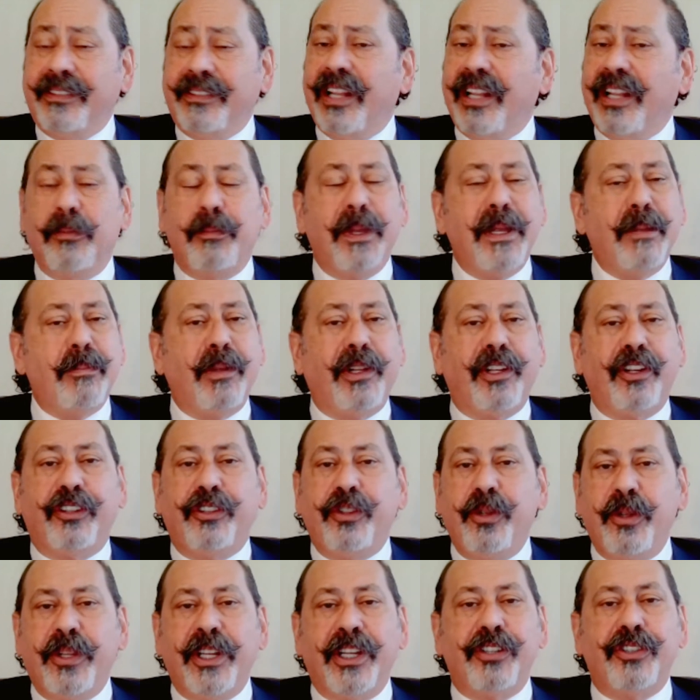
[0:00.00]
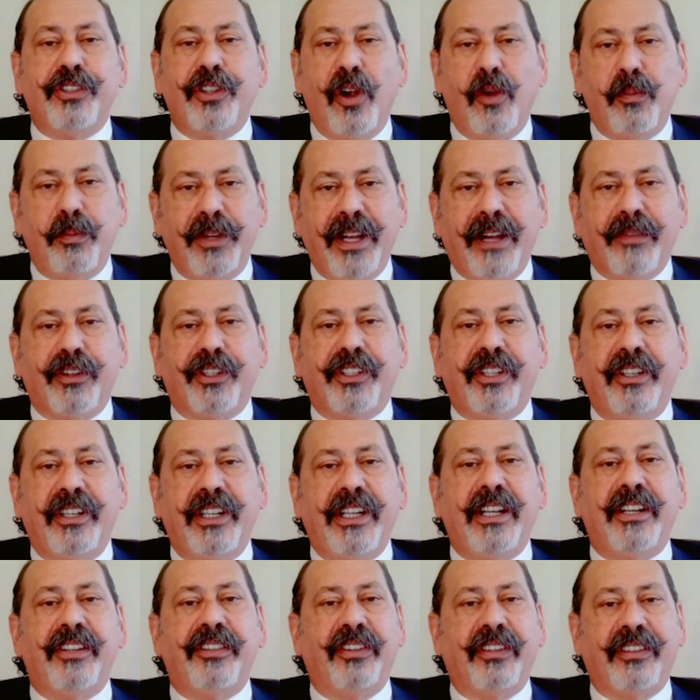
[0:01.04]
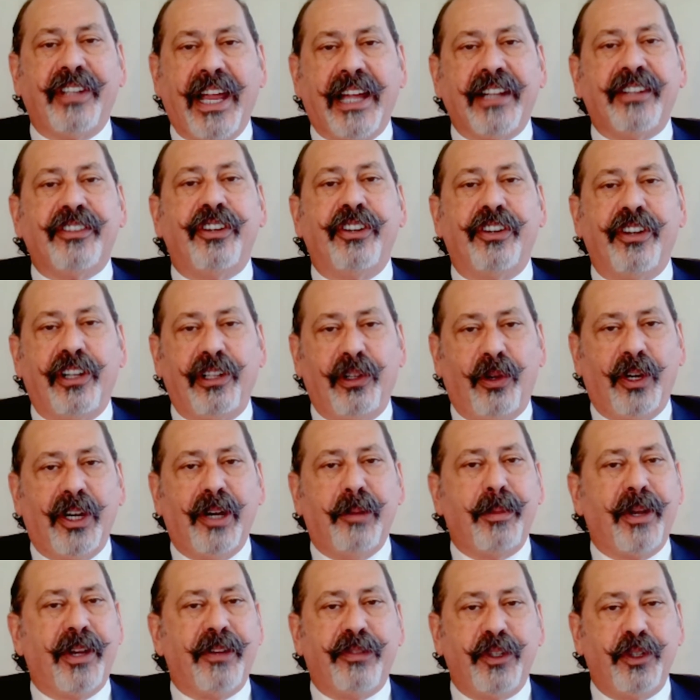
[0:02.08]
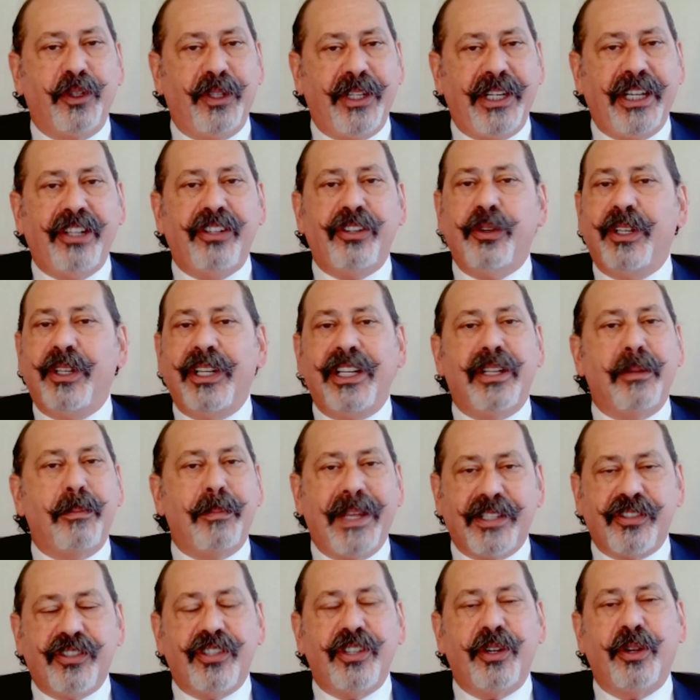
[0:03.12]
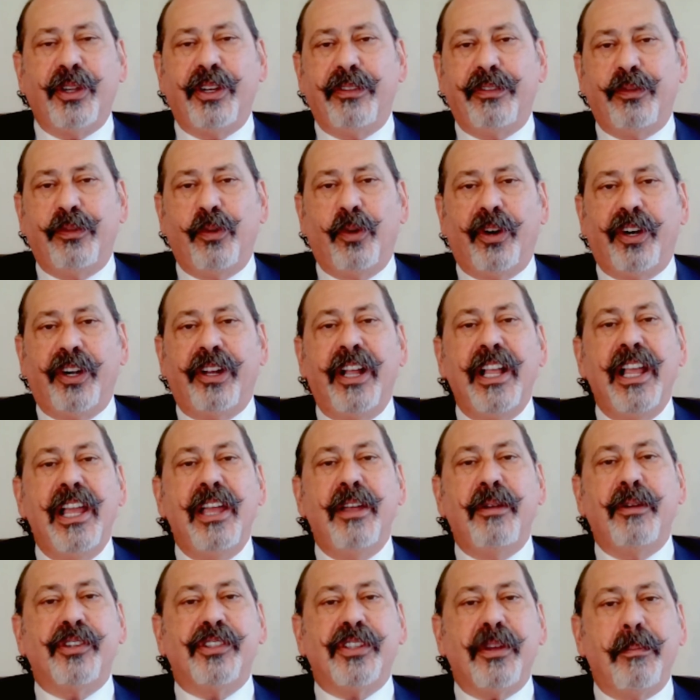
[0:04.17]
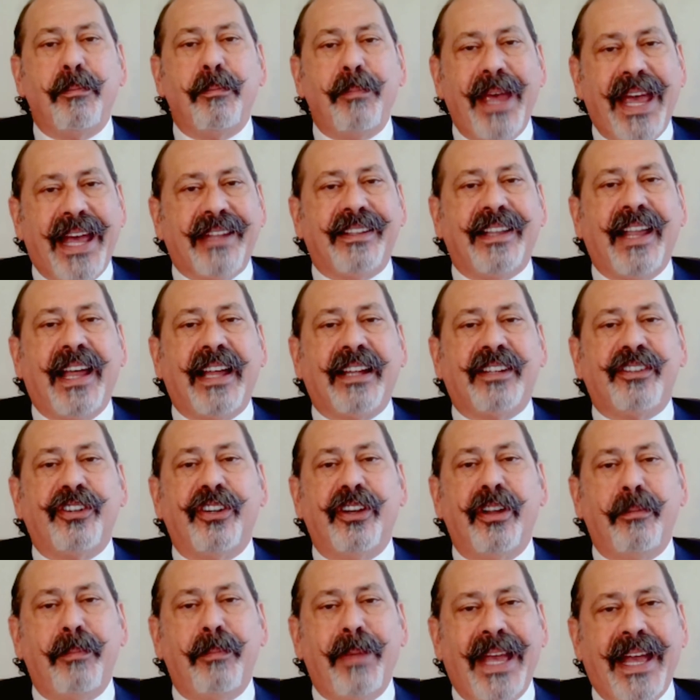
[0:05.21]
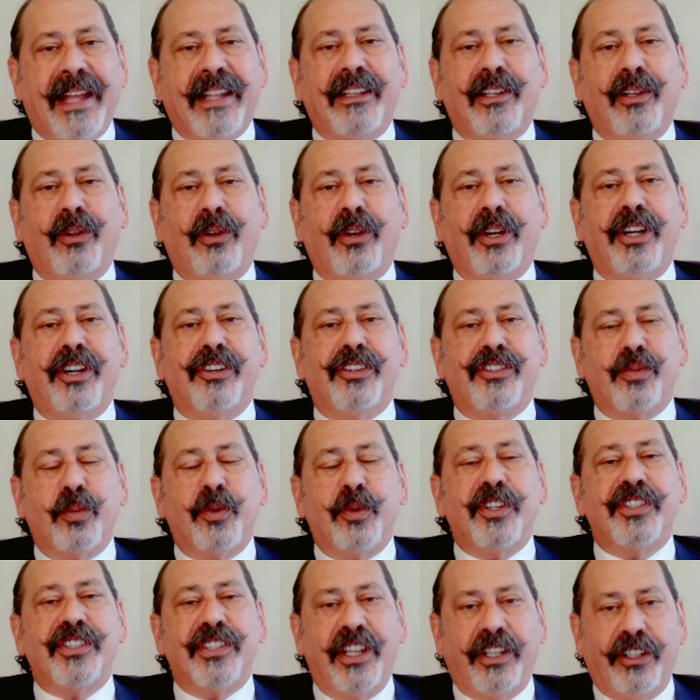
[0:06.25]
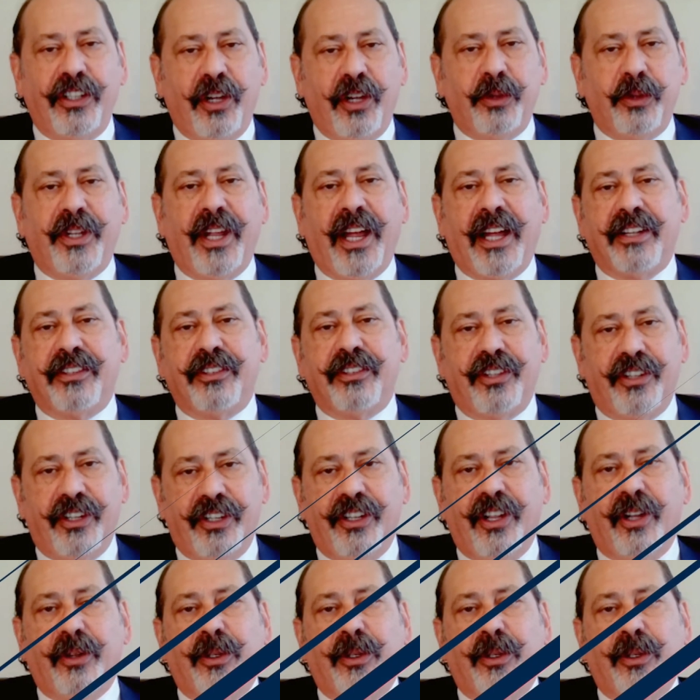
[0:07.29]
I tell people the two things you hope never to need is a doctor and a lawyer, but if you need, you need the best you can afford, because a bad doctor and a bad lawyer is worse than no doctor